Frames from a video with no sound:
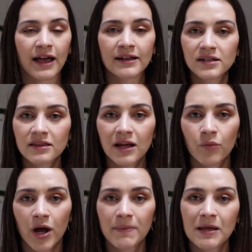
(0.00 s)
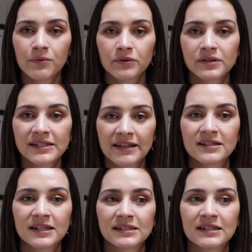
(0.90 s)
That's, I think, why people
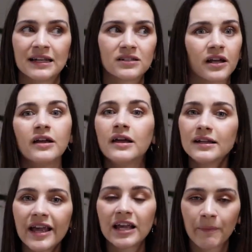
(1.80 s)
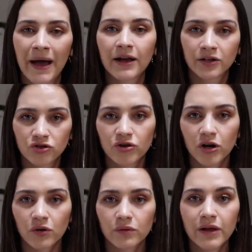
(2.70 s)
sense this need to take back
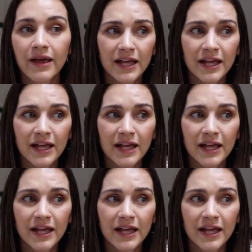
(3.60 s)
control.